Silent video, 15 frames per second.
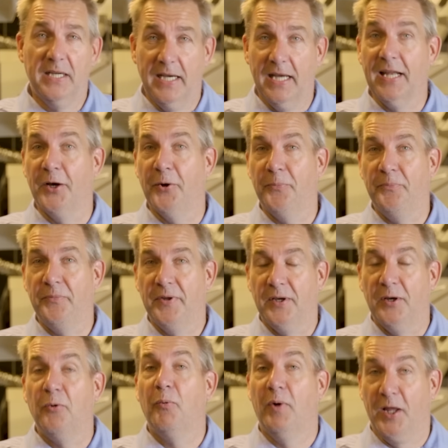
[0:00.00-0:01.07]
Hello,
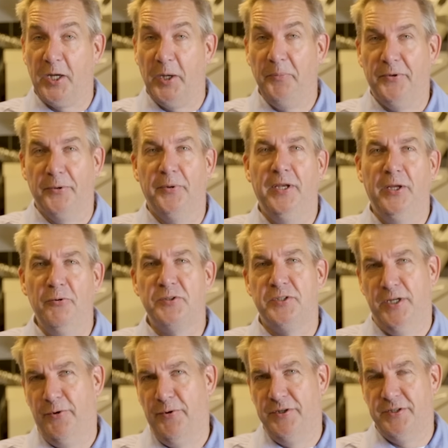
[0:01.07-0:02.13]
welcome to a new
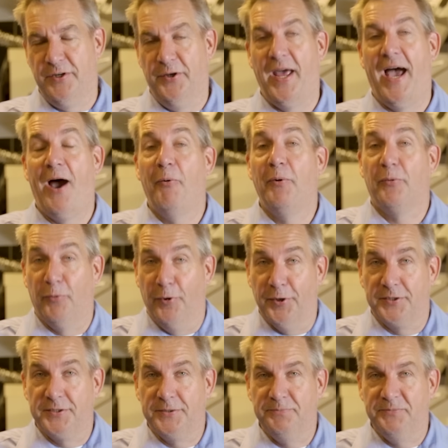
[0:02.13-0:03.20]
series on how it
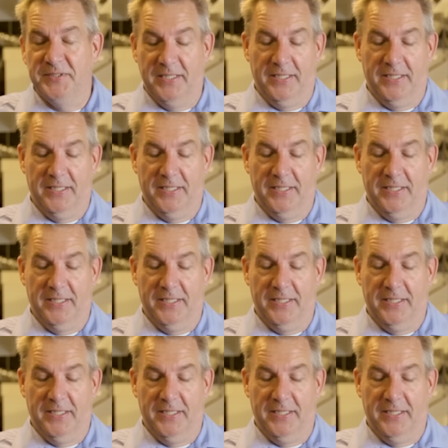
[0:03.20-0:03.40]
works.